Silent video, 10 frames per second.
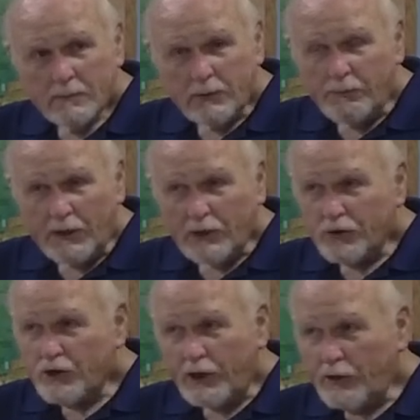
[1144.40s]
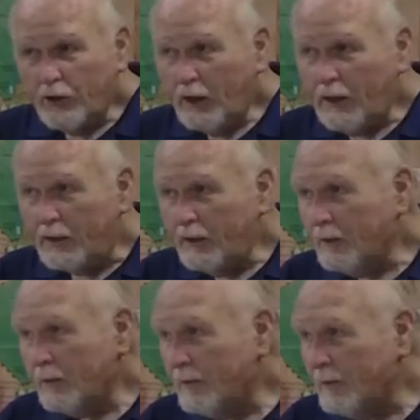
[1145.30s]
You better shake your head.
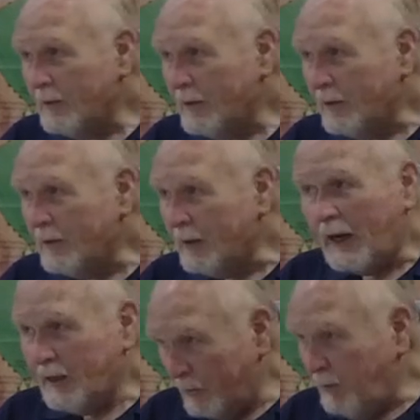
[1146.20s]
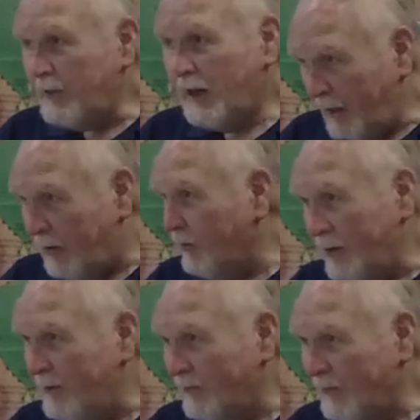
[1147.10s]
Not up and down.
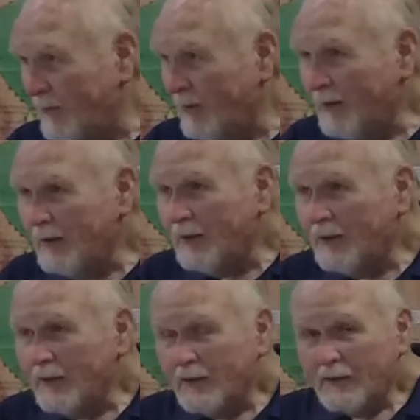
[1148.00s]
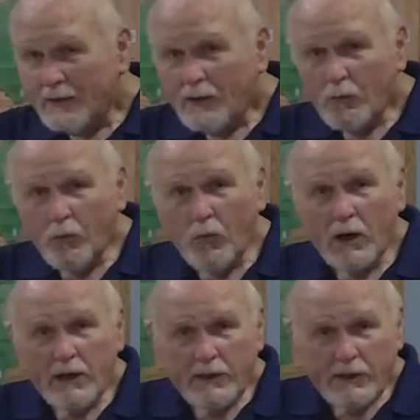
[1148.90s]

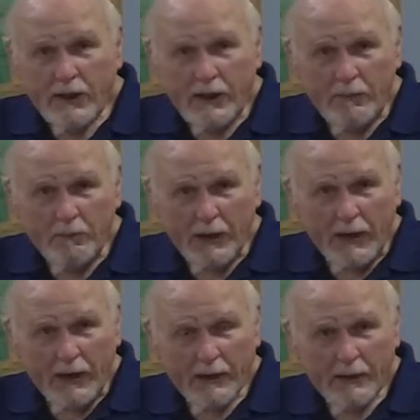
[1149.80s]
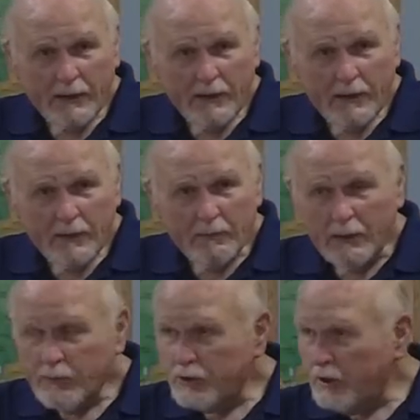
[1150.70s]
One came back.
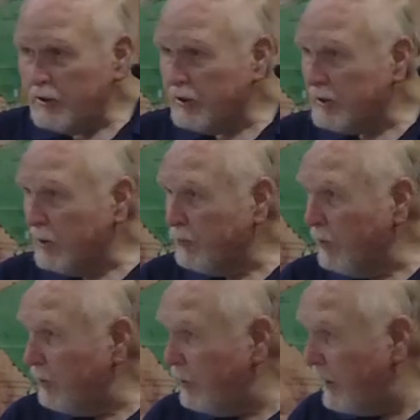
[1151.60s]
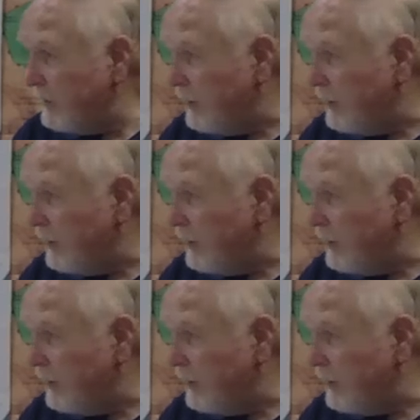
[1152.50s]
Remember, Jesus said, were there not